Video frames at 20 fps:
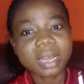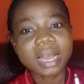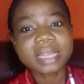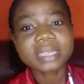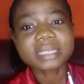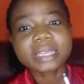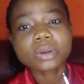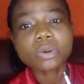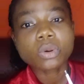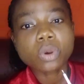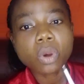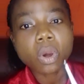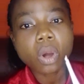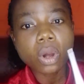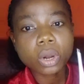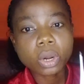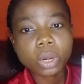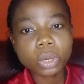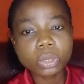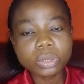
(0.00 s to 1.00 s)
and they will
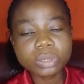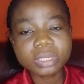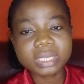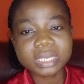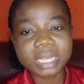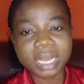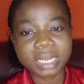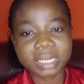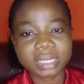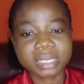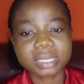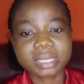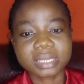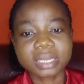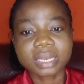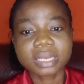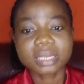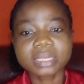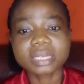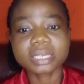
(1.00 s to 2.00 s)
conclude that
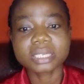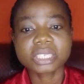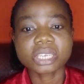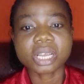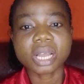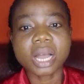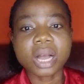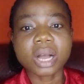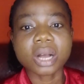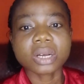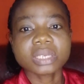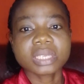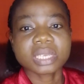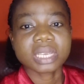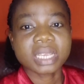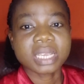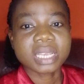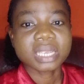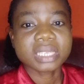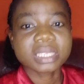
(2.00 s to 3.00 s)
the
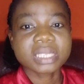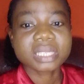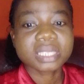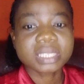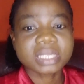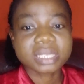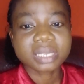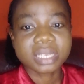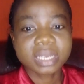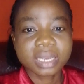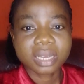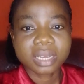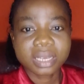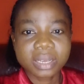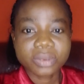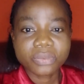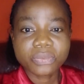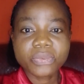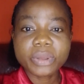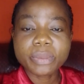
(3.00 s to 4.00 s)
child is
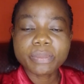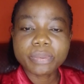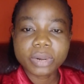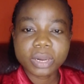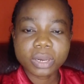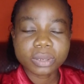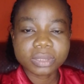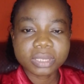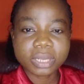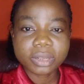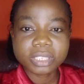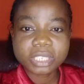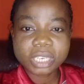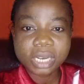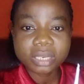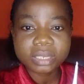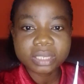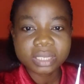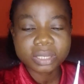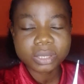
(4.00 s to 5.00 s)
febrile, the
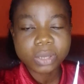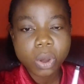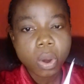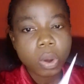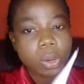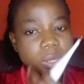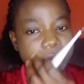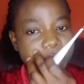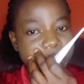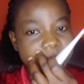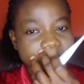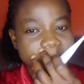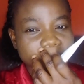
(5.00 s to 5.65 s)
child is hot.